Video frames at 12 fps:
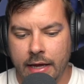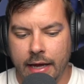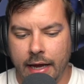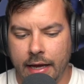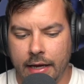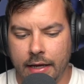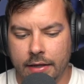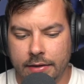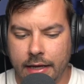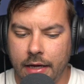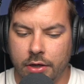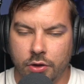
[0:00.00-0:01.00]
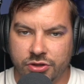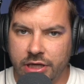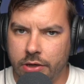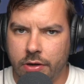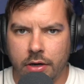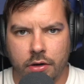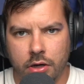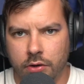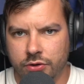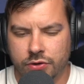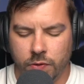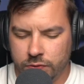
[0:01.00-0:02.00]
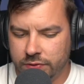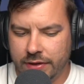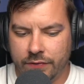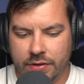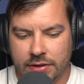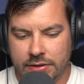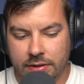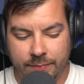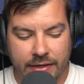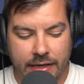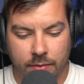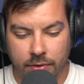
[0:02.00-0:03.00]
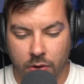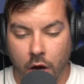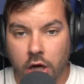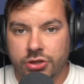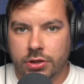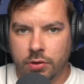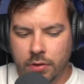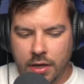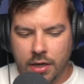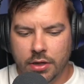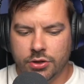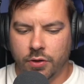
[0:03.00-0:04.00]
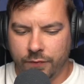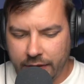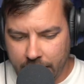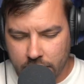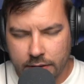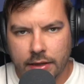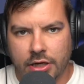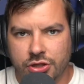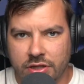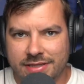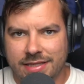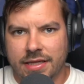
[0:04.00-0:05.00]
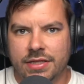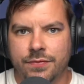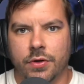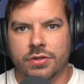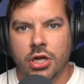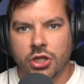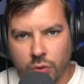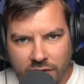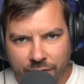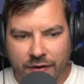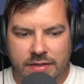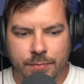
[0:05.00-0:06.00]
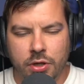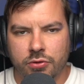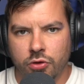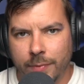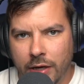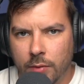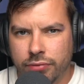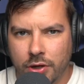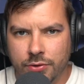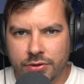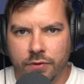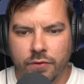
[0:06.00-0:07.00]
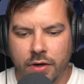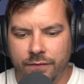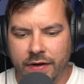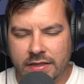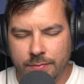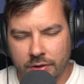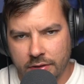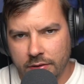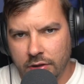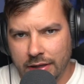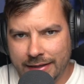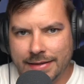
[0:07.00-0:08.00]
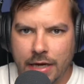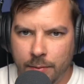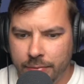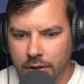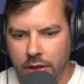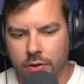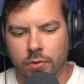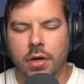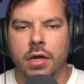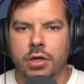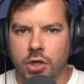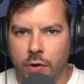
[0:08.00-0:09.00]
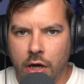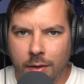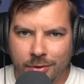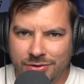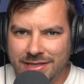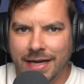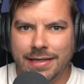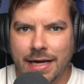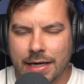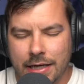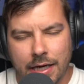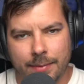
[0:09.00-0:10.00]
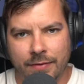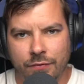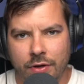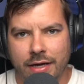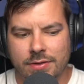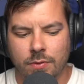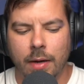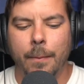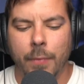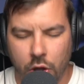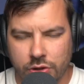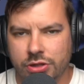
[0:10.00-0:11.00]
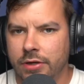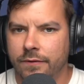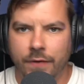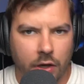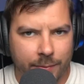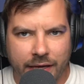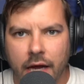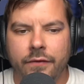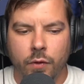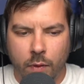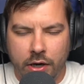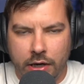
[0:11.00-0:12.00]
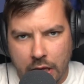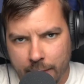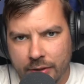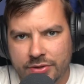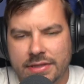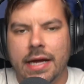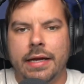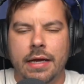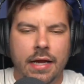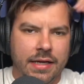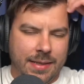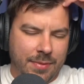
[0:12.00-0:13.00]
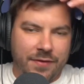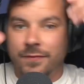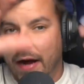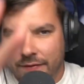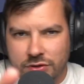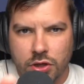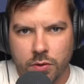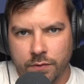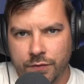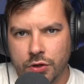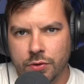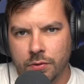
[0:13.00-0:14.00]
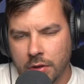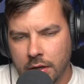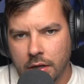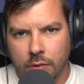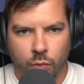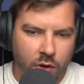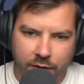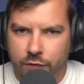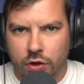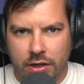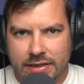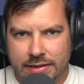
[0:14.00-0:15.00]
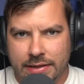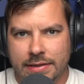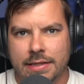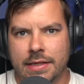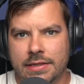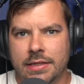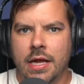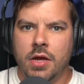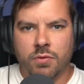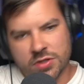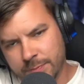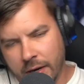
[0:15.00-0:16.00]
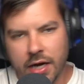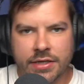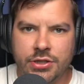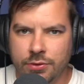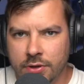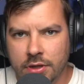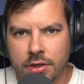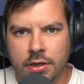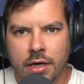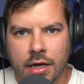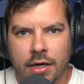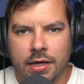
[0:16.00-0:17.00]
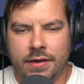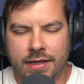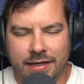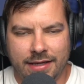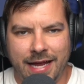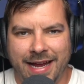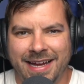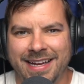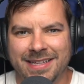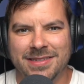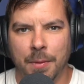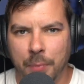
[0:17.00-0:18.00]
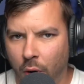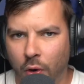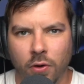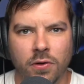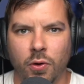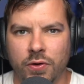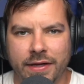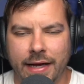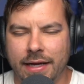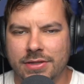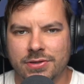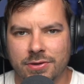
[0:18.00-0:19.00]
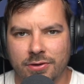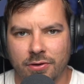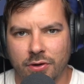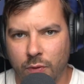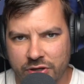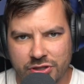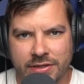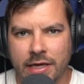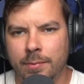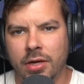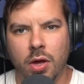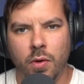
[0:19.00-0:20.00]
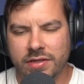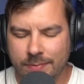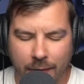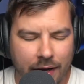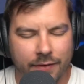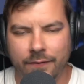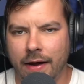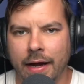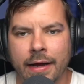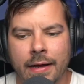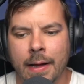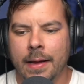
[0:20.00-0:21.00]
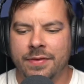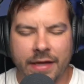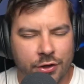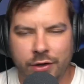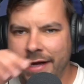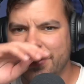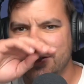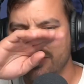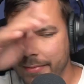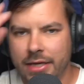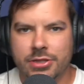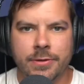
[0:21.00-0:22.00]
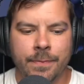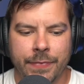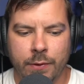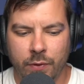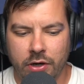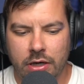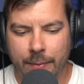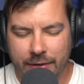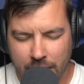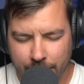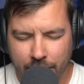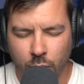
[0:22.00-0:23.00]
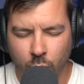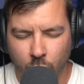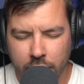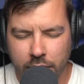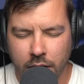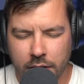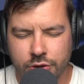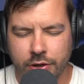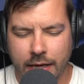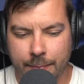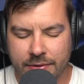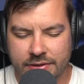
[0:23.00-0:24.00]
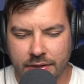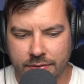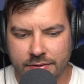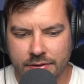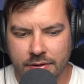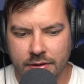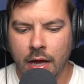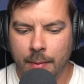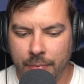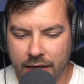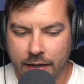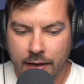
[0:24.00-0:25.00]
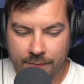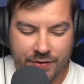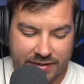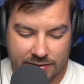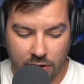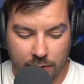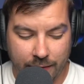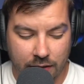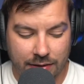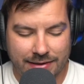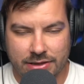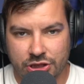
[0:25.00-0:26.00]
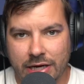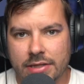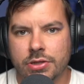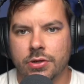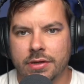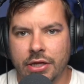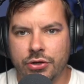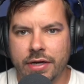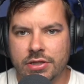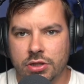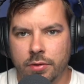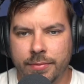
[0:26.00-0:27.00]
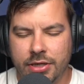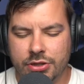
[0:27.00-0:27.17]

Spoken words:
And yeah, go check her out on all the socials. Everything's going to be down below. Also, don't forget, I should have said this first. Join the Facebook group, Elbros over on Facebook. Link down below. Go to elbowstight.com if you guys want merch. Follow me everywhere, Elbows Tight. Give me a 5-star review wherever you're listening to this. Respond to the poll or the answer or the question down below on Spotify. Thank you guys so much. We are coming up on 100 episodes. But this is all about Lisa Jaster. Thank you guys so much.